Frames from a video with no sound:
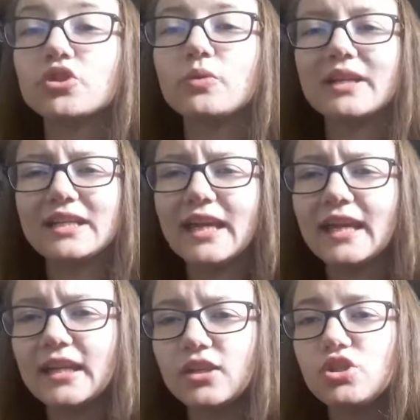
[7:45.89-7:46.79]
to
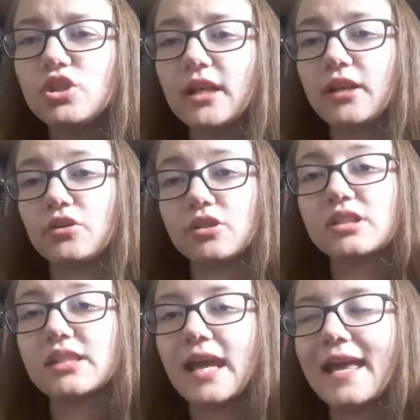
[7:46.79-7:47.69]
engage and
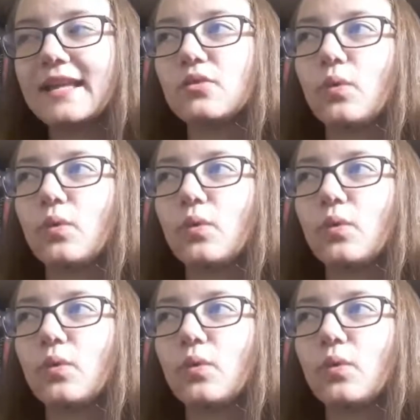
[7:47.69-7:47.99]
understand